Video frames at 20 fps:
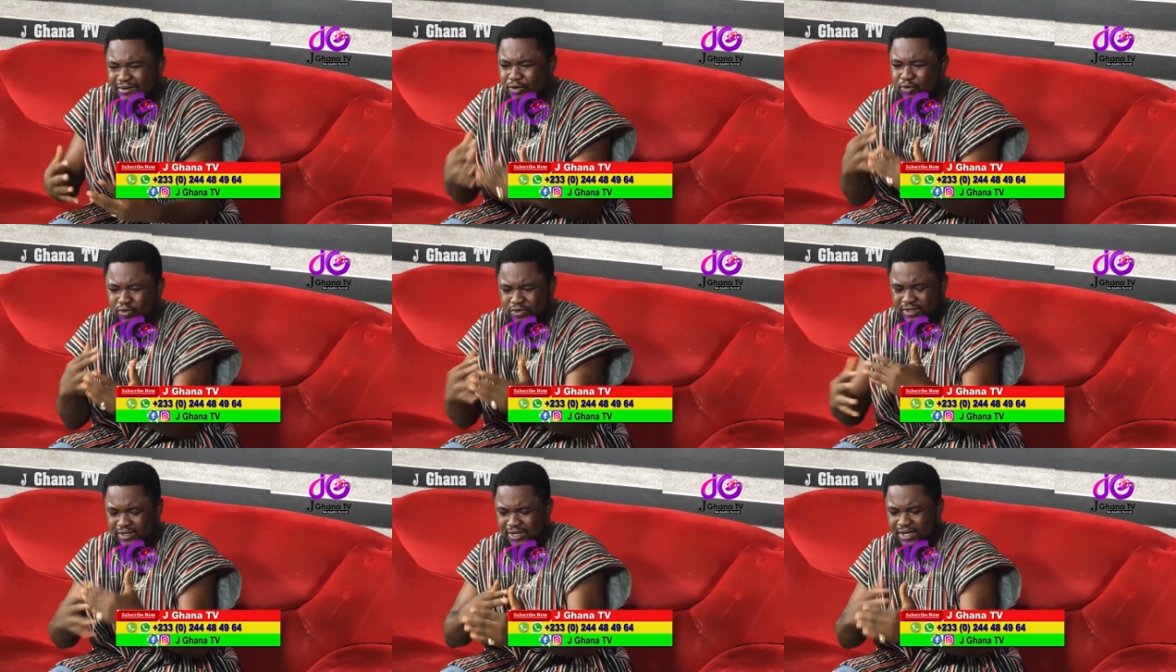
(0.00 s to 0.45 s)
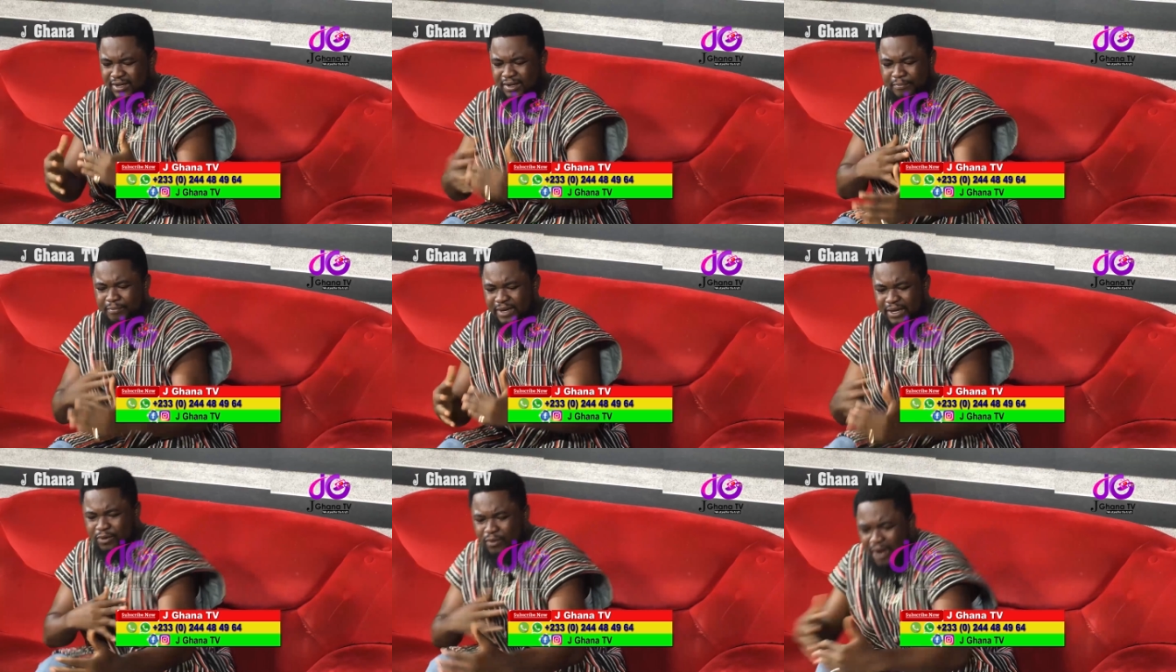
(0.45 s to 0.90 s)
Look,
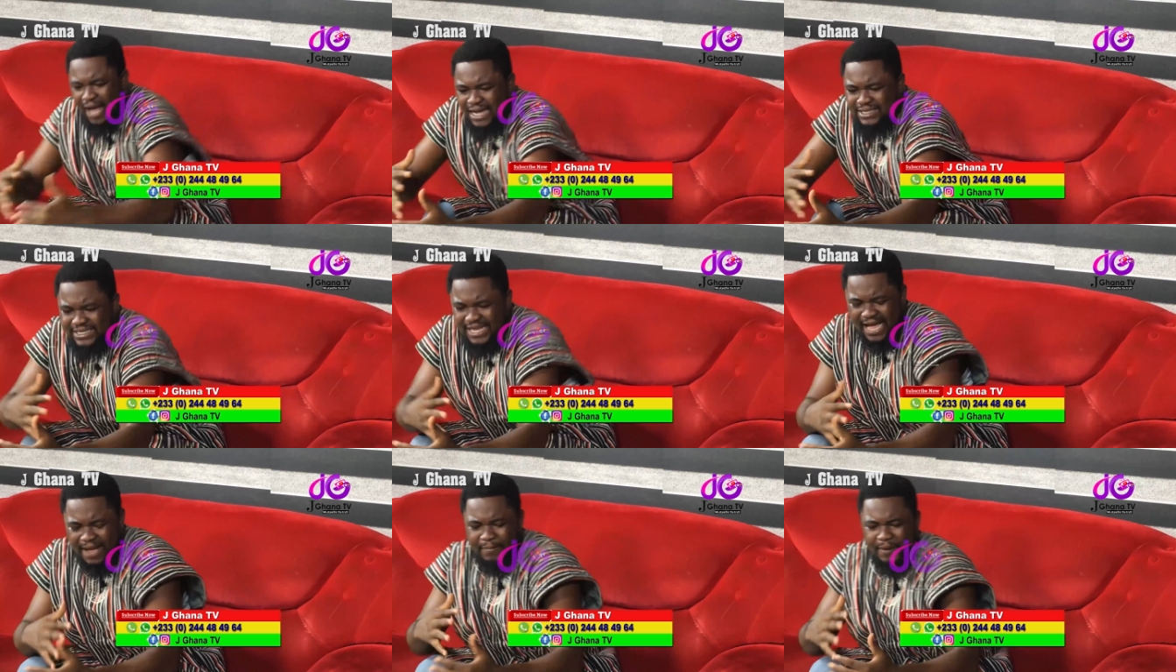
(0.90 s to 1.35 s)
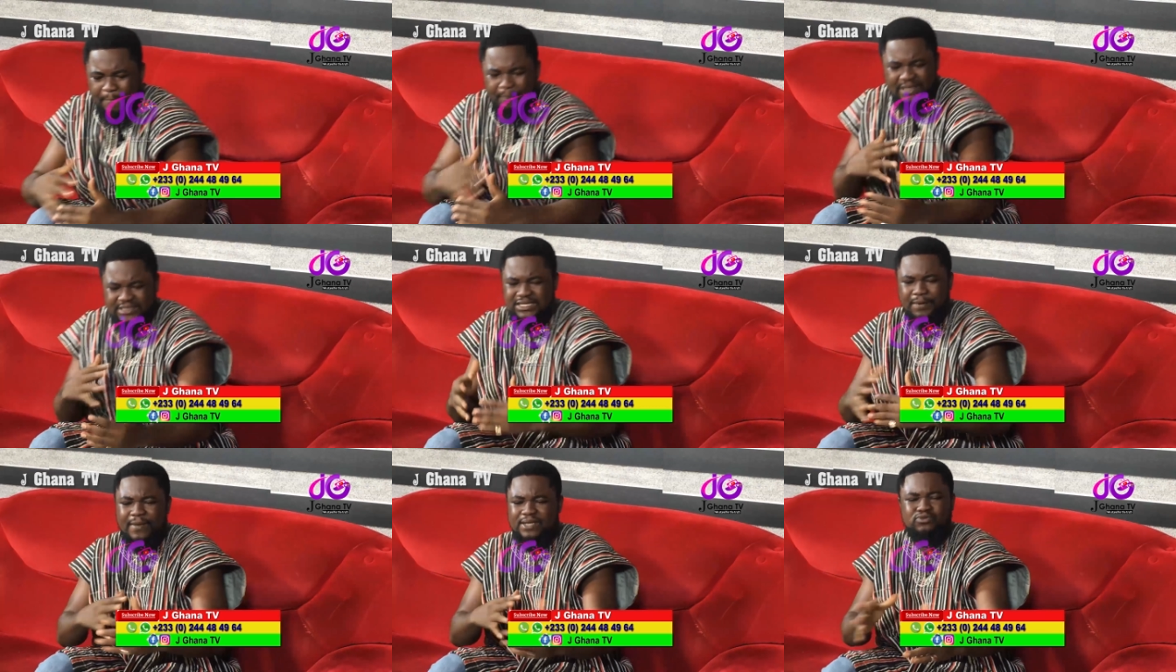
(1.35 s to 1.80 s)
men on Adia and
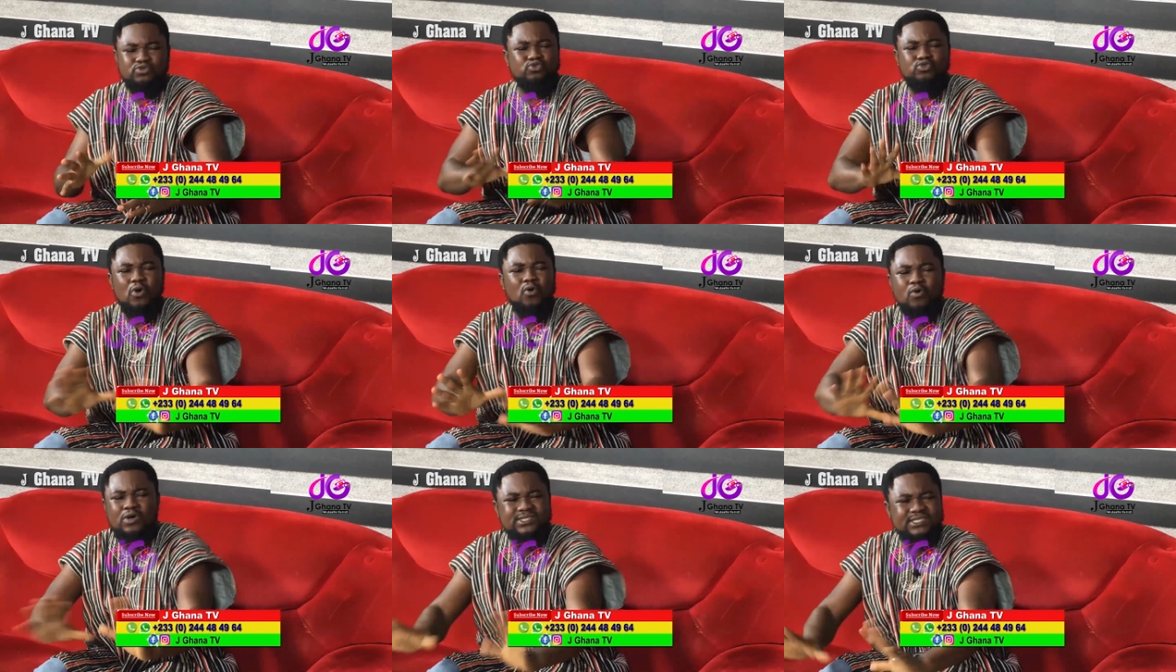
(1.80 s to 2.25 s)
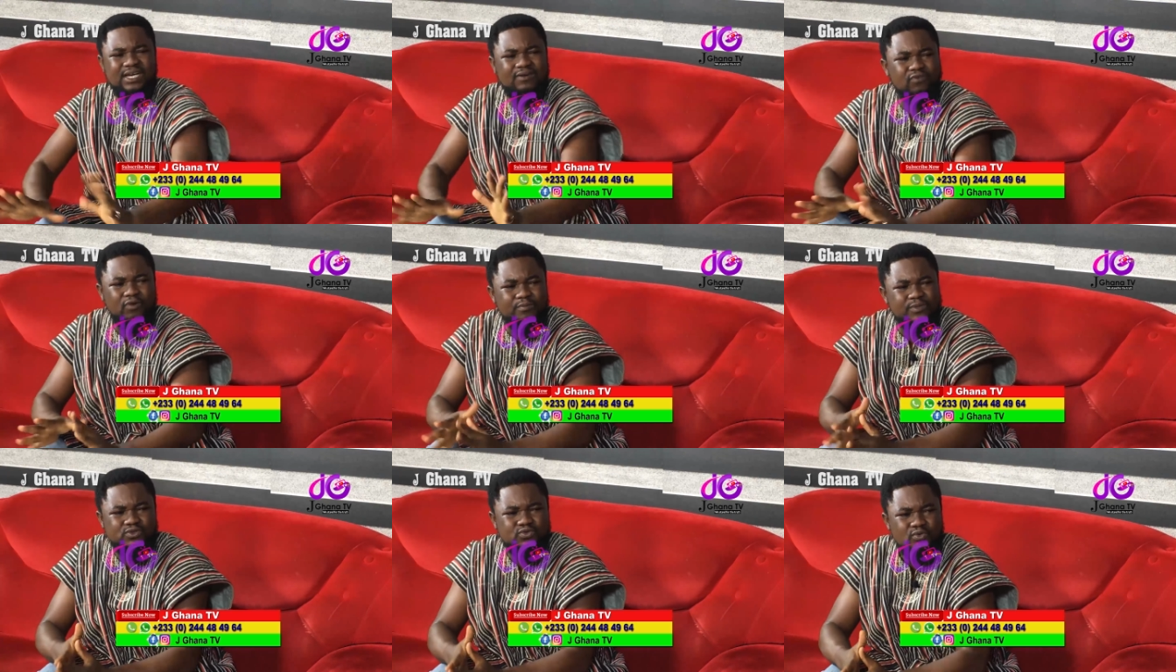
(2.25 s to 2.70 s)
Pessamess song was
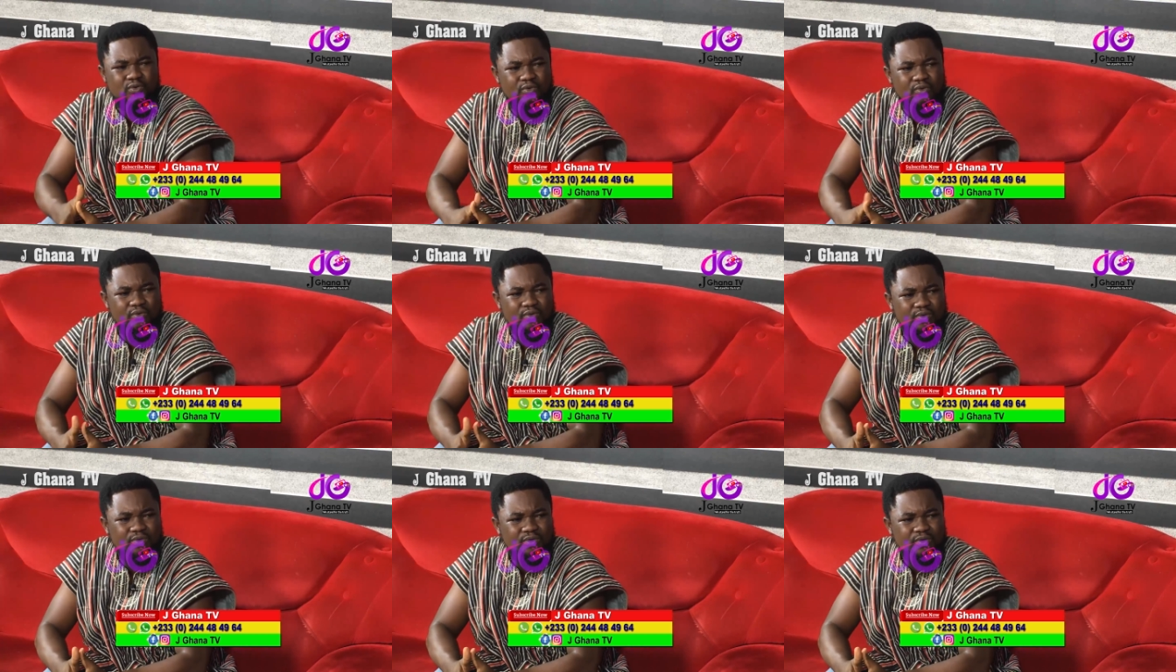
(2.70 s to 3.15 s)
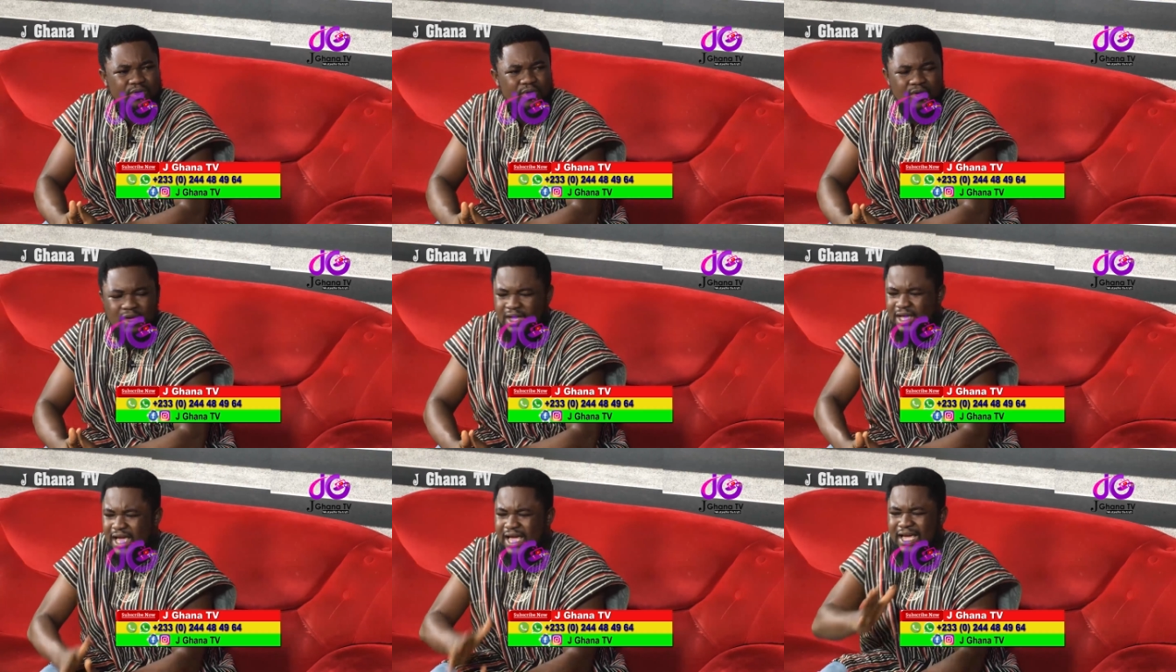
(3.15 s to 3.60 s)
for Bisu.
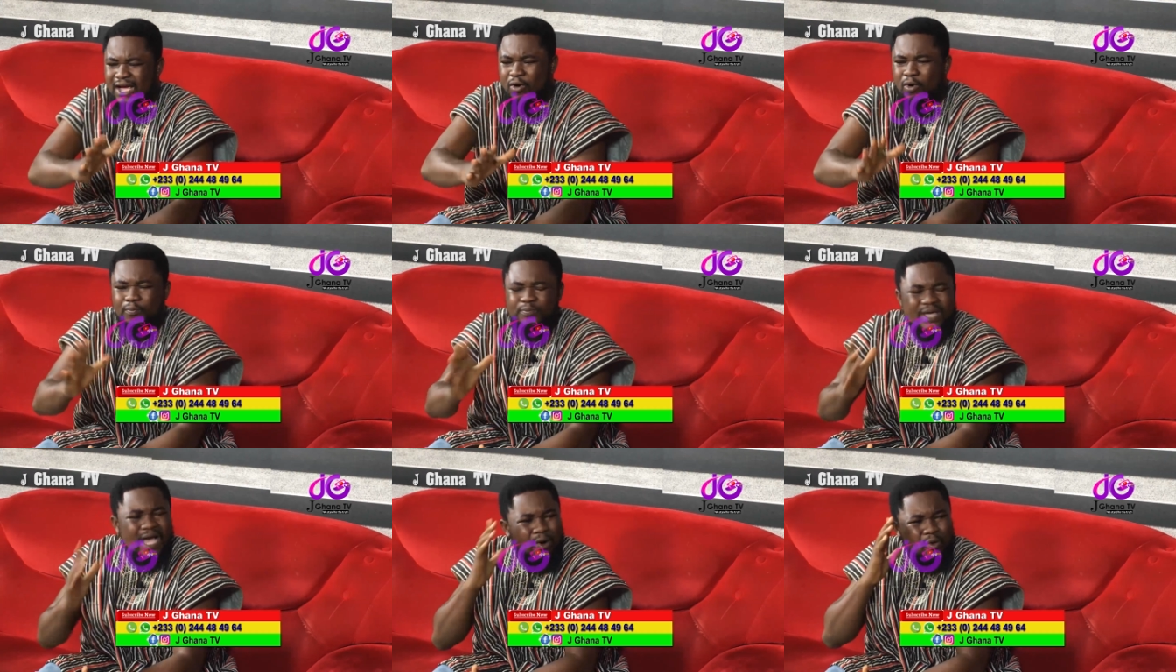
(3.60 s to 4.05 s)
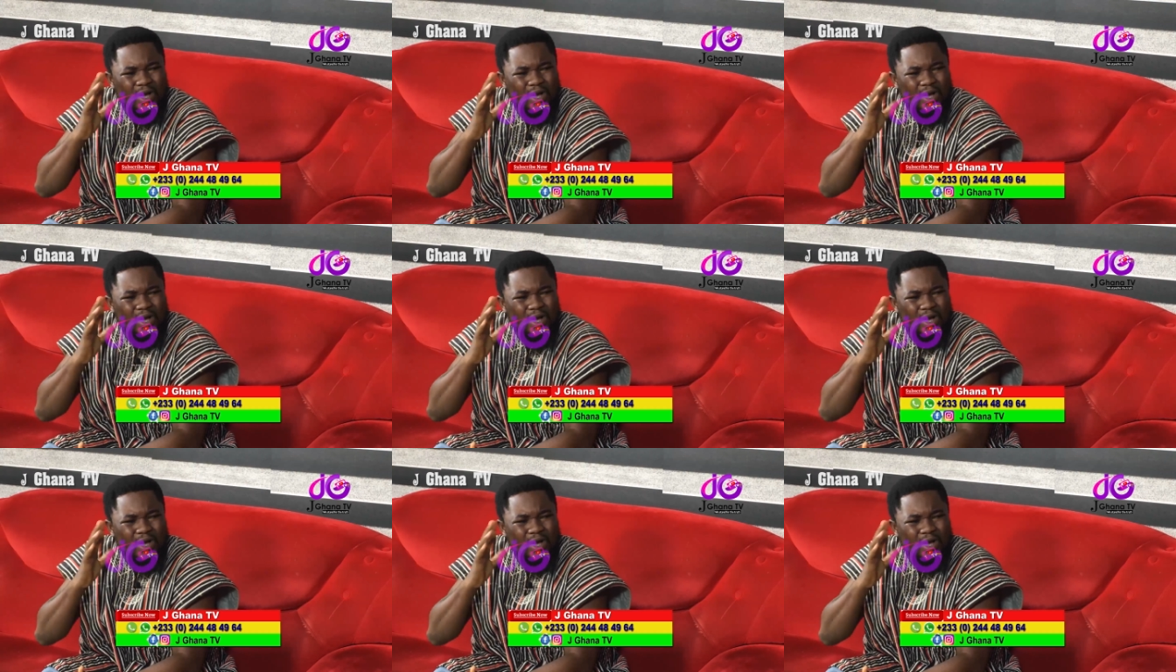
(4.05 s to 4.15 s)
Okay. Obia